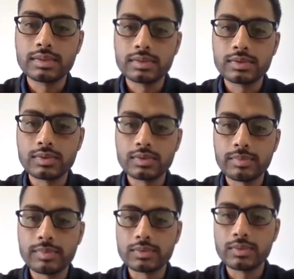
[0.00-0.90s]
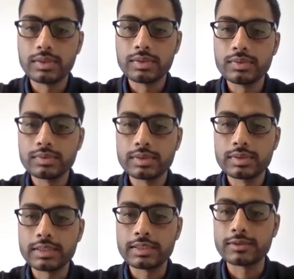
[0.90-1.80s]
So m is equal to
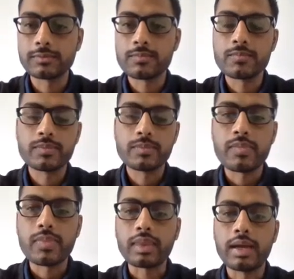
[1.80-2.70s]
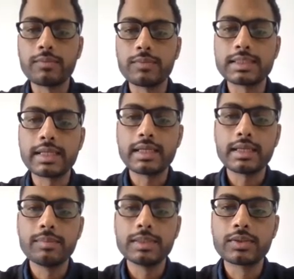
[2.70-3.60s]
6. And once I get
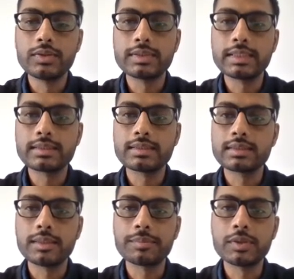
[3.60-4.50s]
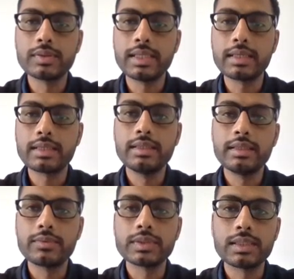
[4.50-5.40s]
m is equal to 6, substitute that in
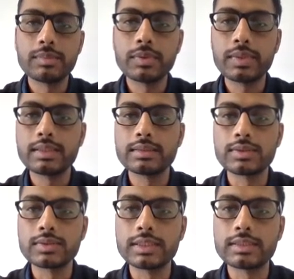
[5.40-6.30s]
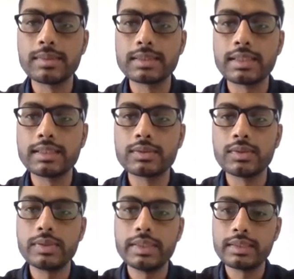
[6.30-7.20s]
equation number 1. So 6 plus n is
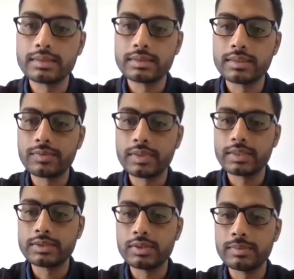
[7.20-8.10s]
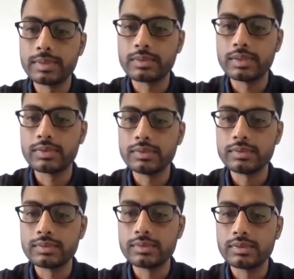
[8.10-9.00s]
equal to 8. Therefore, n should be equal to
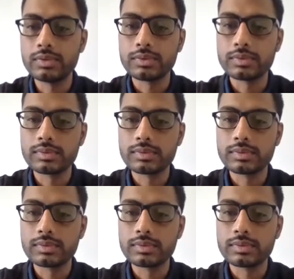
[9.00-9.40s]
2.